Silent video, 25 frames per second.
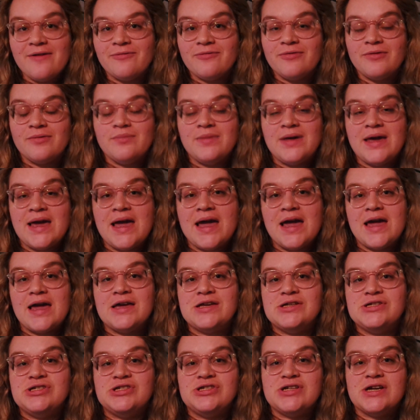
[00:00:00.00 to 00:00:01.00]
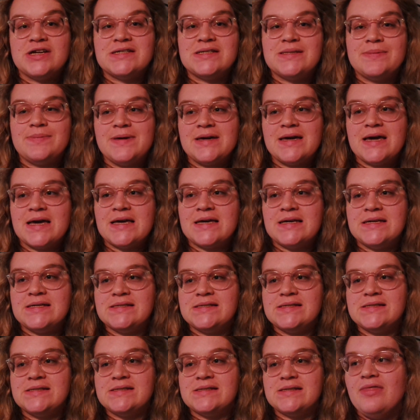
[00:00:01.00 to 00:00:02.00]
from me is just
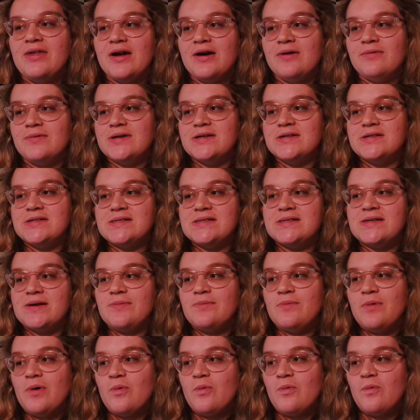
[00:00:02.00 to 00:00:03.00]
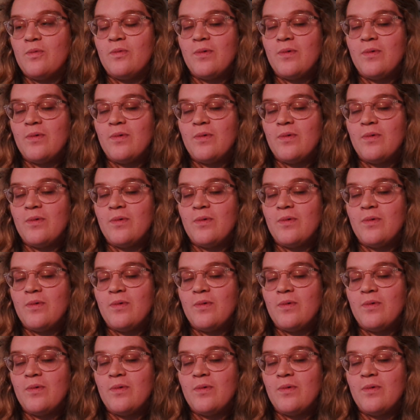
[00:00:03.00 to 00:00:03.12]
because there were some